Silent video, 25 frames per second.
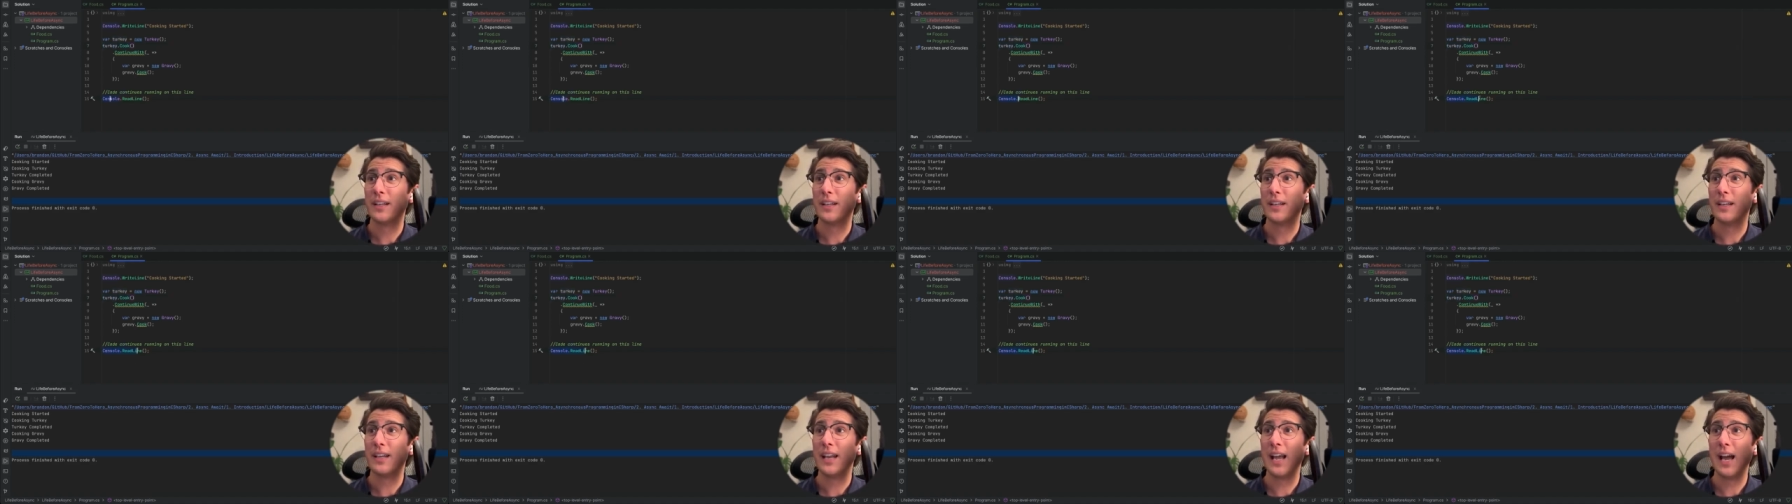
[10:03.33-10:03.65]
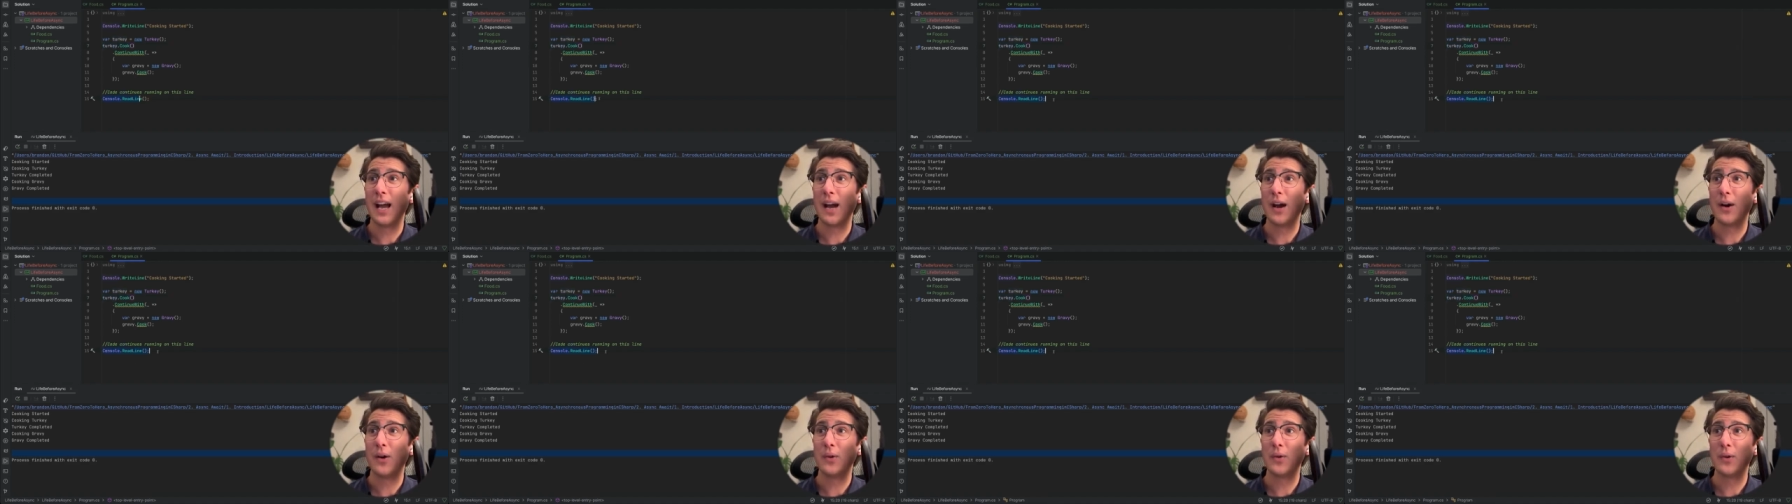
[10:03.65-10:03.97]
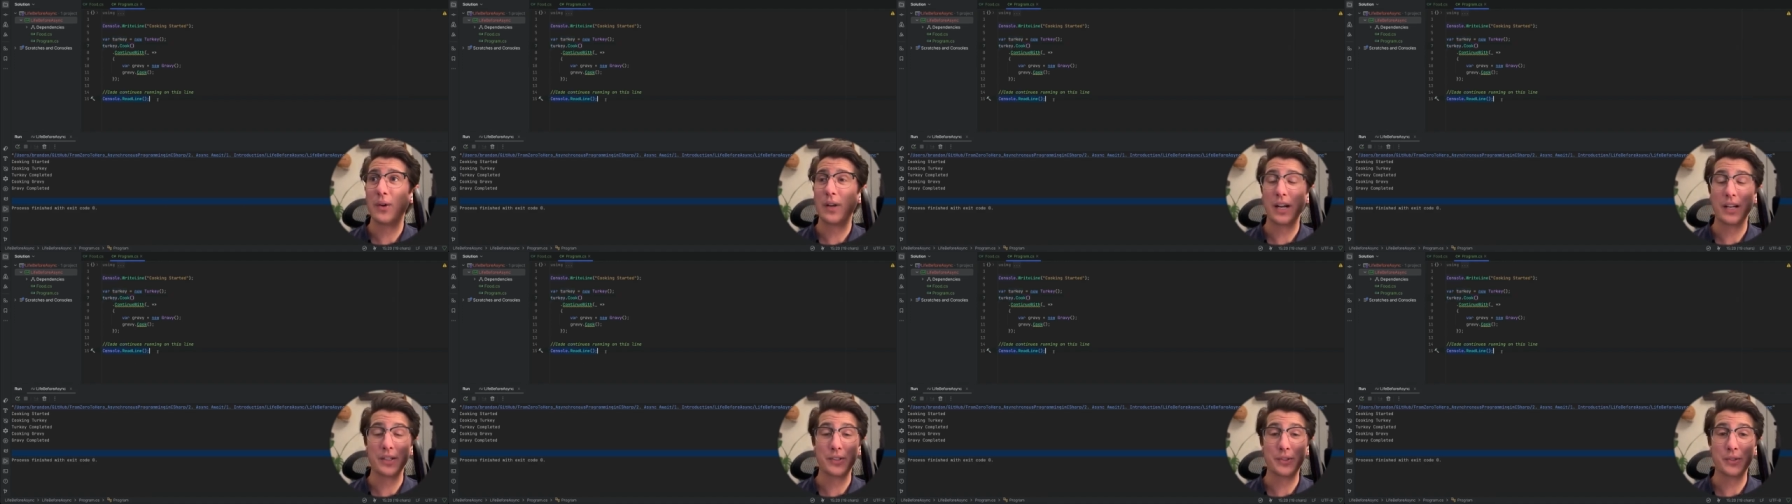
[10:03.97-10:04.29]
Now
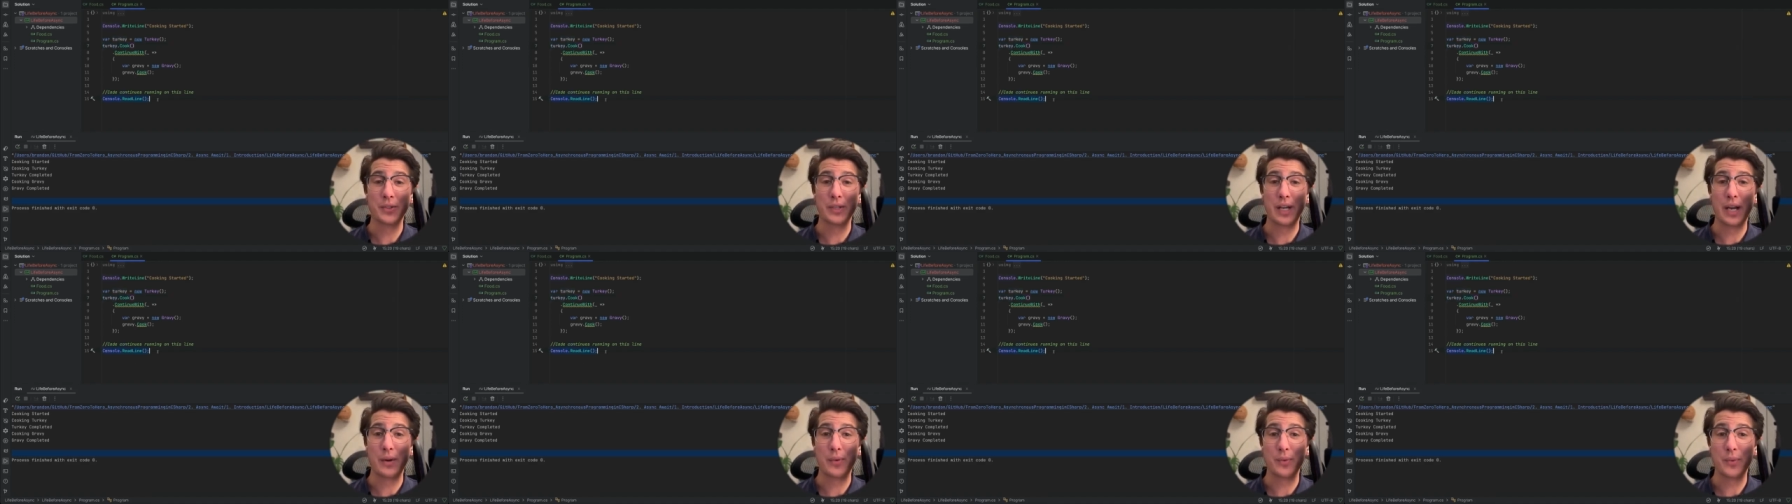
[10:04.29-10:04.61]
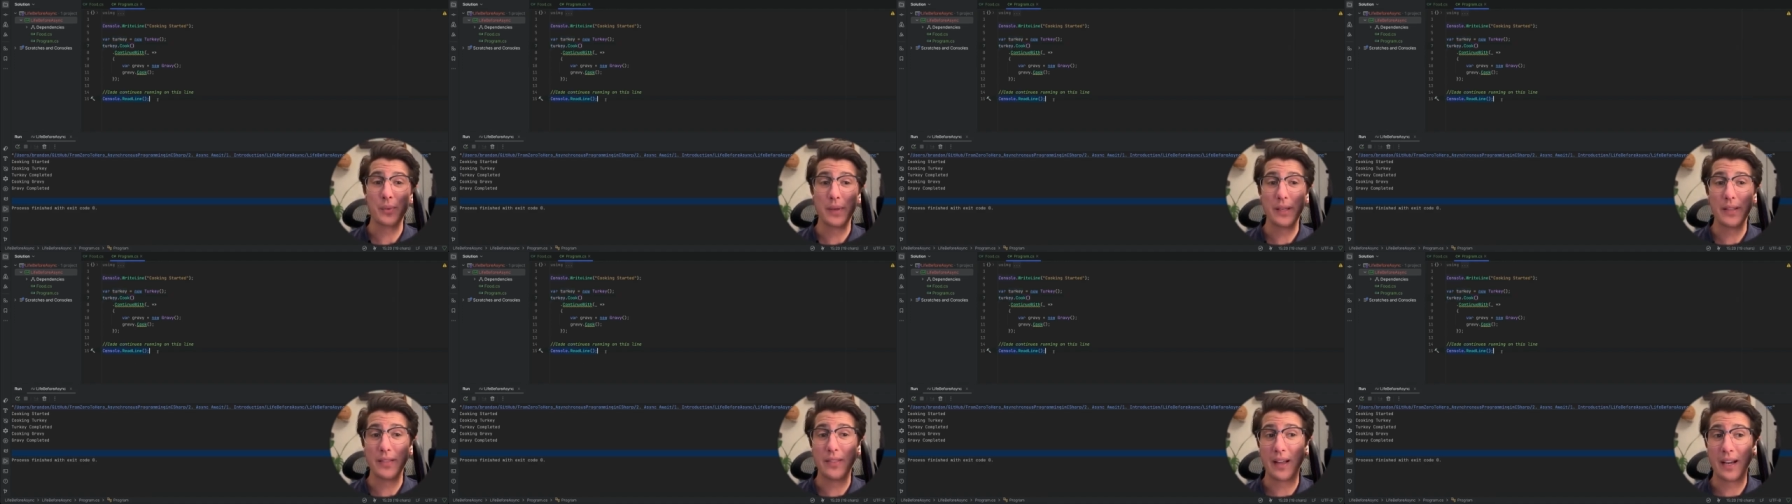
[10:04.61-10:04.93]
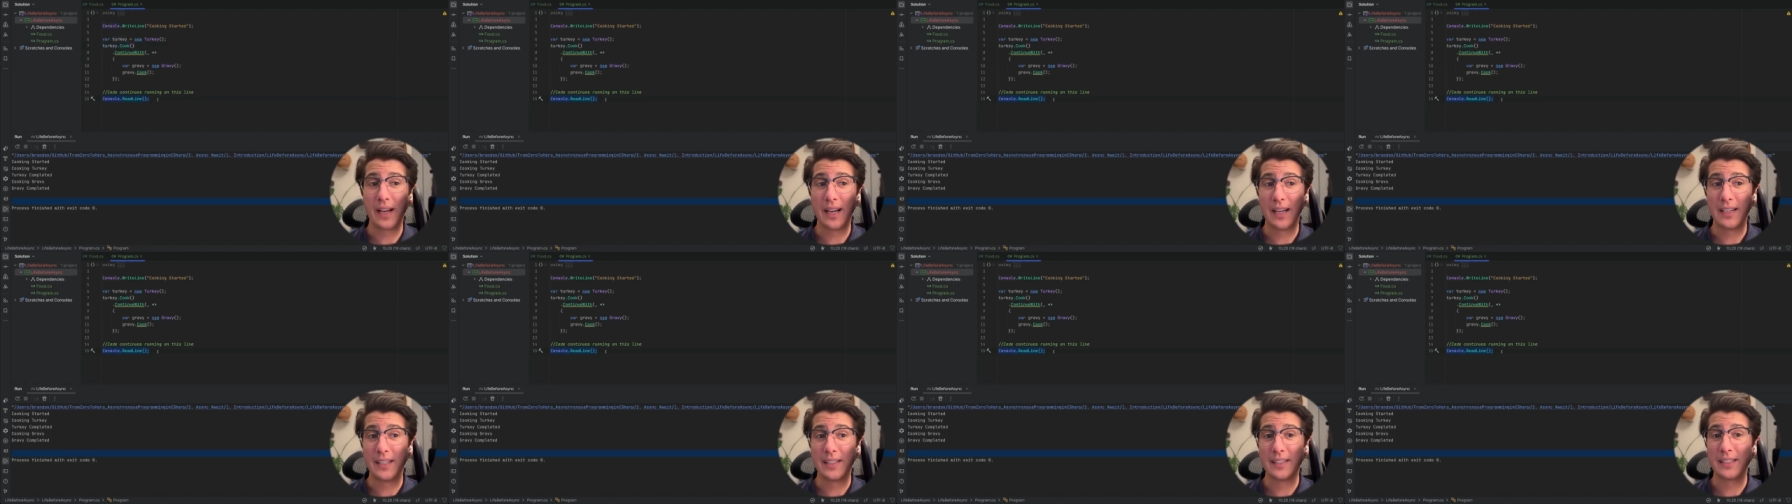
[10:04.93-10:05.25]

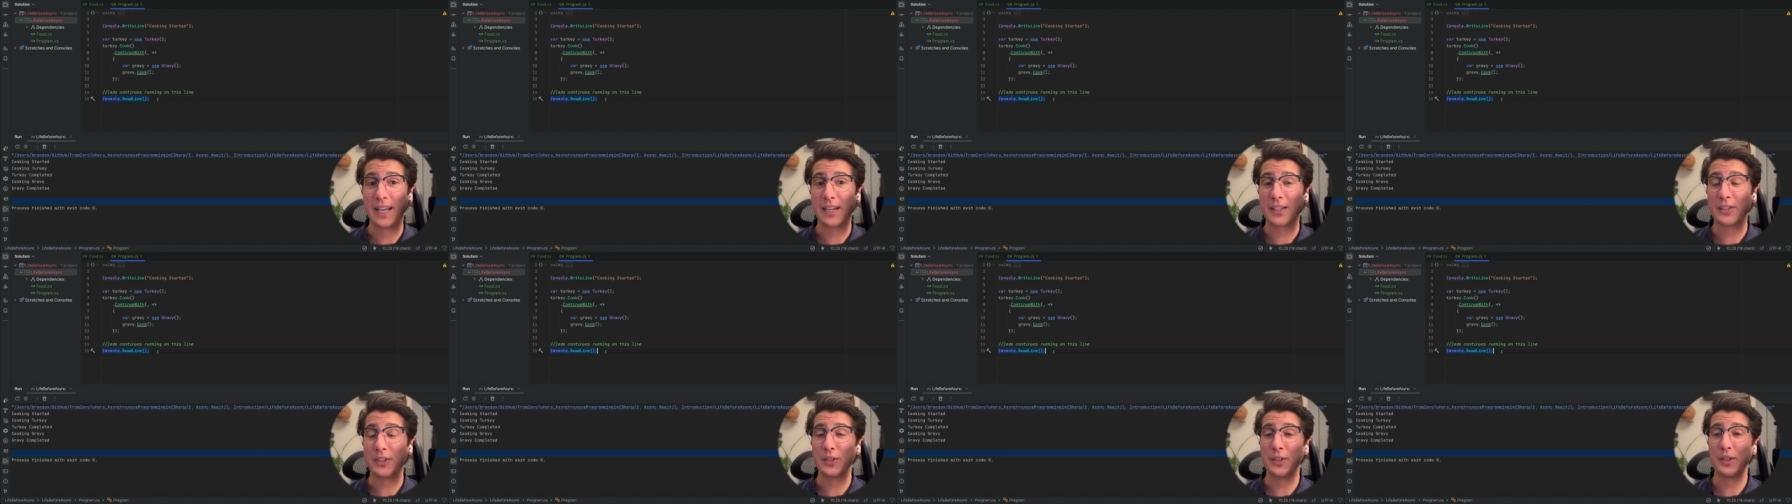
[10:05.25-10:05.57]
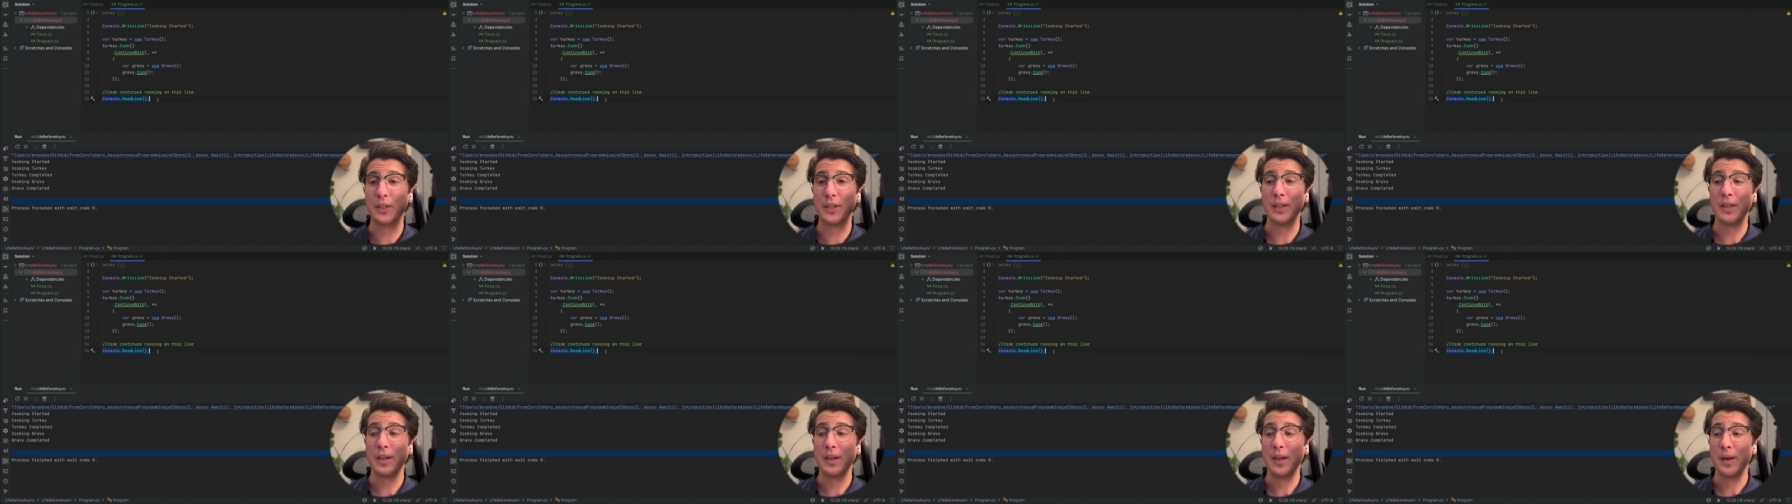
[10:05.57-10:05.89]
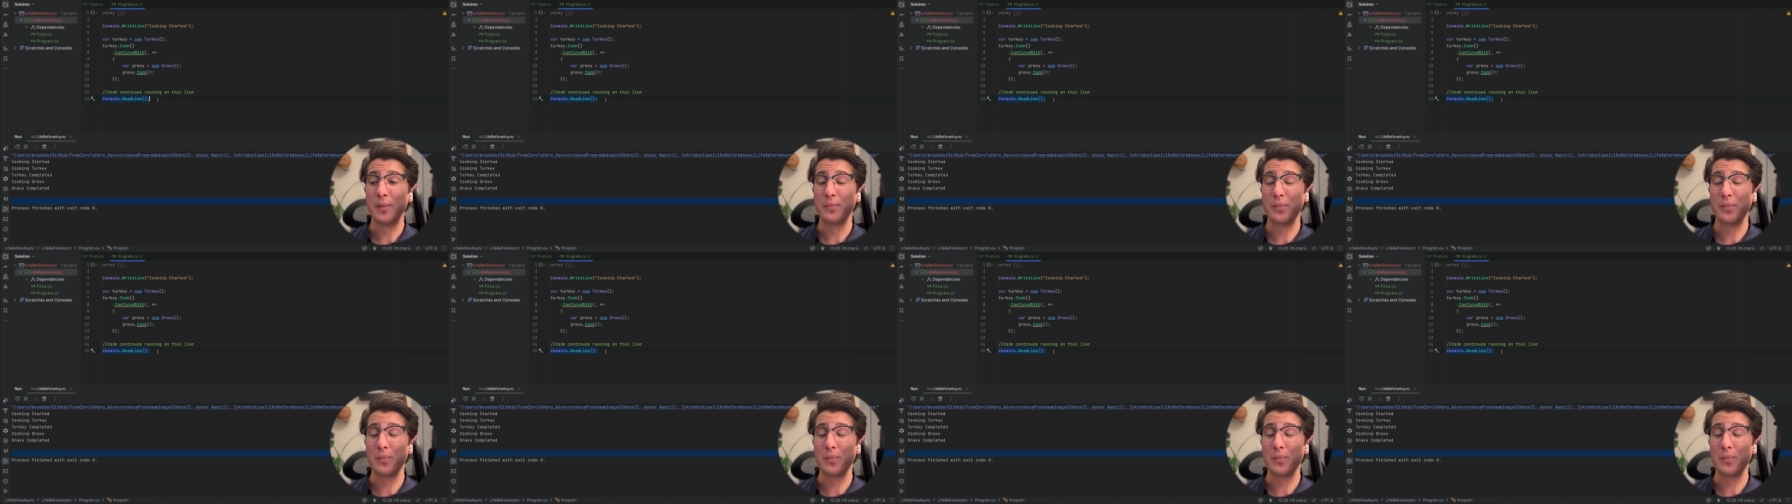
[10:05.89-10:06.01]
console.readline is actually